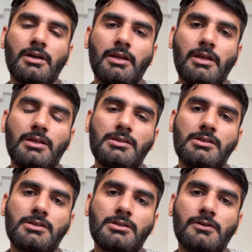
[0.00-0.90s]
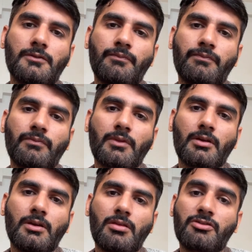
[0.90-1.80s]
And
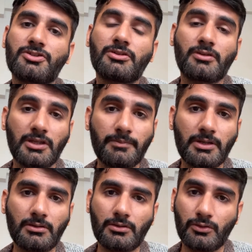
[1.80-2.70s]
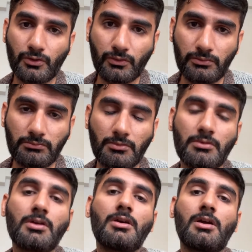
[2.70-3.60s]
in station 3B, neuro,
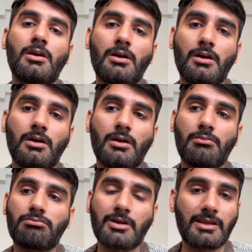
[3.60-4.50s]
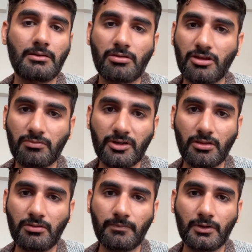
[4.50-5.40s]
again 6
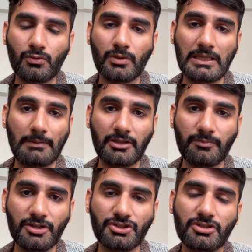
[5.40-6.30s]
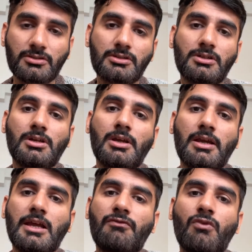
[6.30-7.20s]
minutes to examine the patient
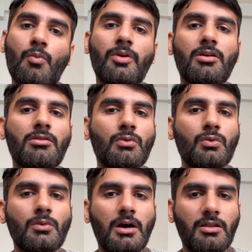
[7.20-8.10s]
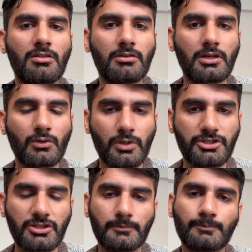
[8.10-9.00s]
and 4 minutes to answer the
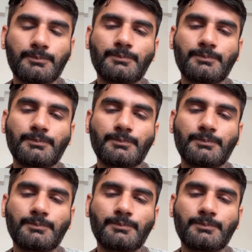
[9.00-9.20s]
question.